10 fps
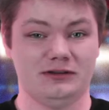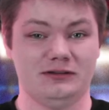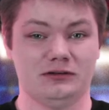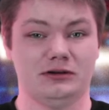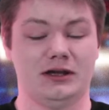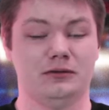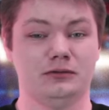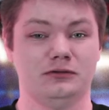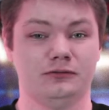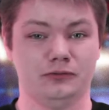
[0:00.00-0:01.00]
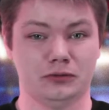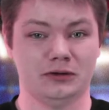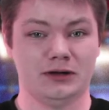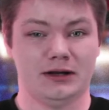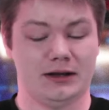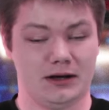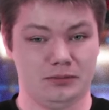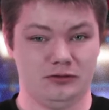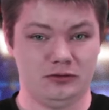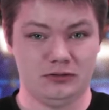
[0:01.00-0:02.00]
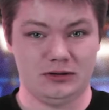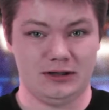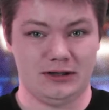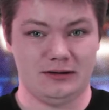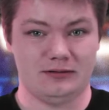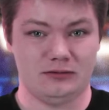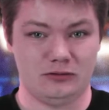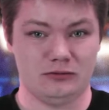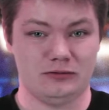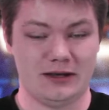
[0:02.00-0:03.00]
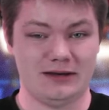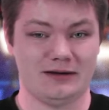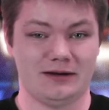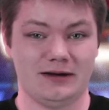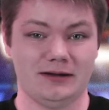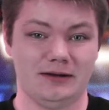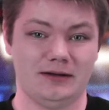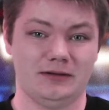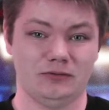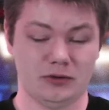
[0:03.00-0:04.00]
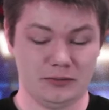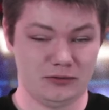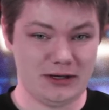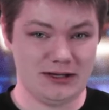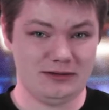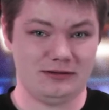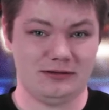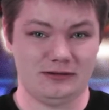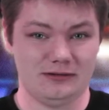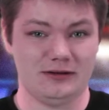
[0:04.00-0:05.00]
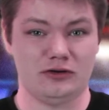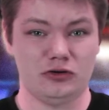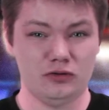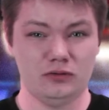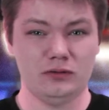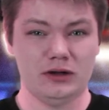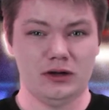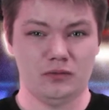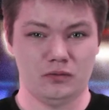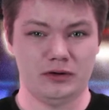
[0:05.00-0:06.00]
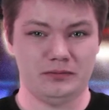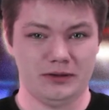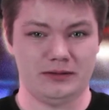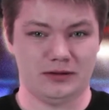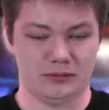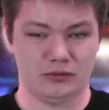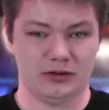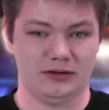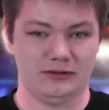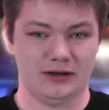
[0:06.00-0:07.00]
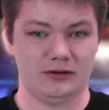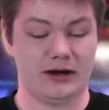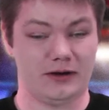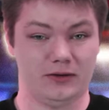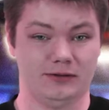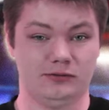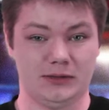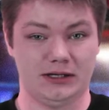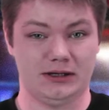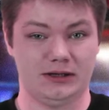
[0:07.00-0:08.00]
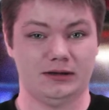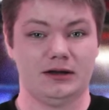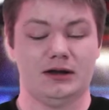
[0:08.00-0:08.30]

considering it was for an opportunity to take on Roman Reigns to see who would be the number one contender at WrestleMania.